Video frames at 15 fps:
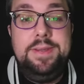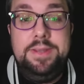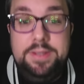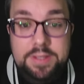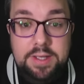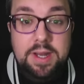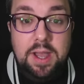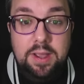
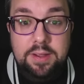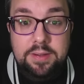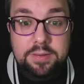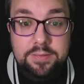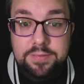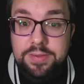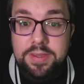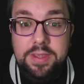you know,
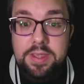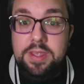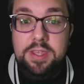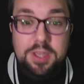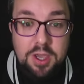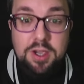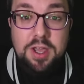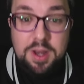
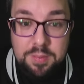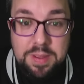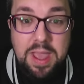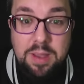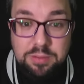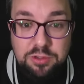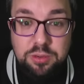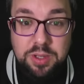you're going to be
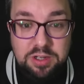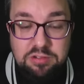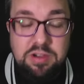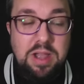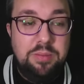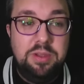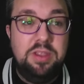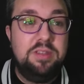able to
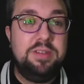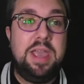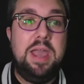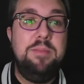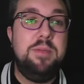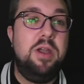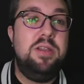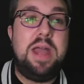interact with this
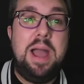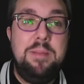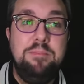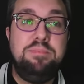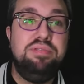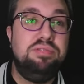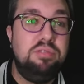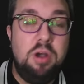game mode
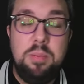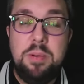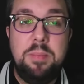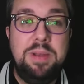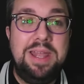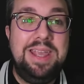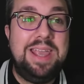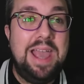and
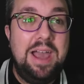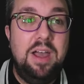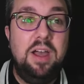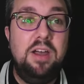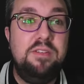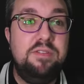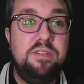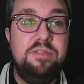probably get
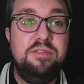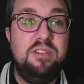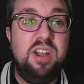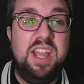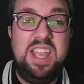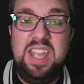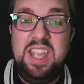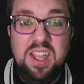her for
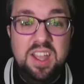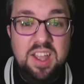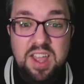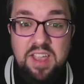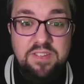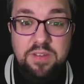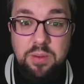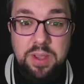free
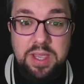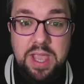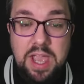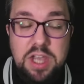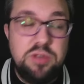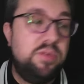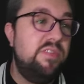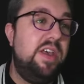if you
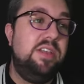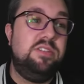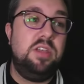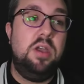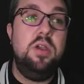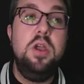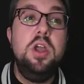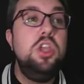engage with it.
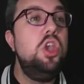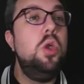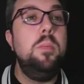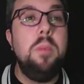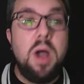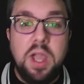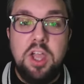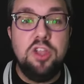So you
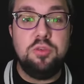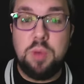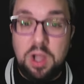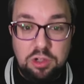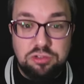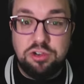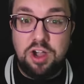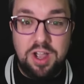might as
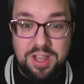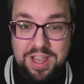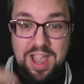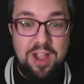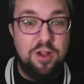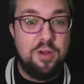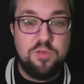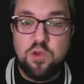well try and
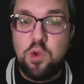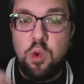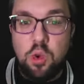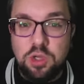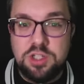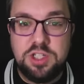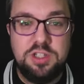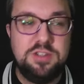get her. Of
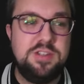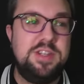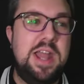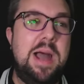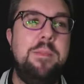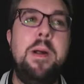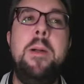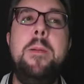course she's a
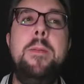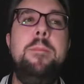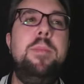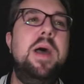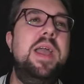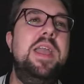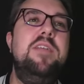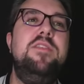snap,
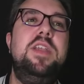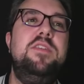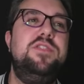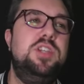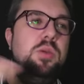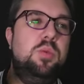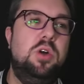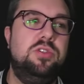but even if
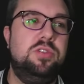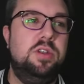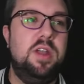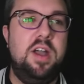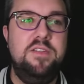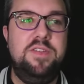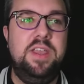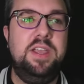she
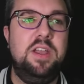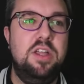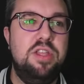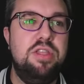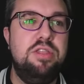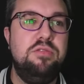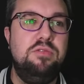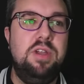wasn't, I think at
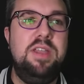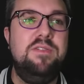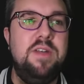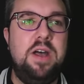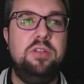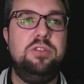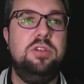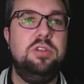
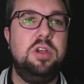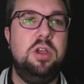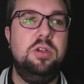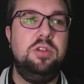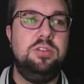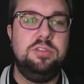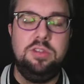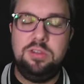3,000
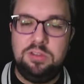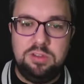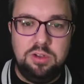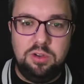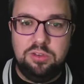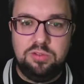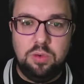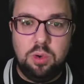tokens as a
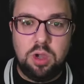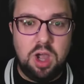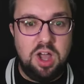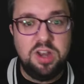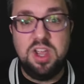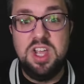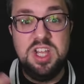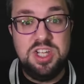Series 4
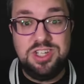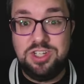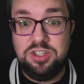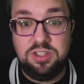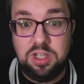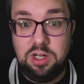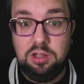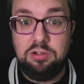card, she's
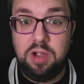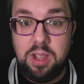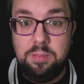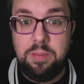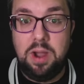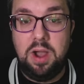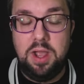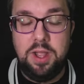still a
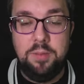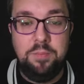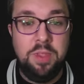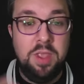great buy.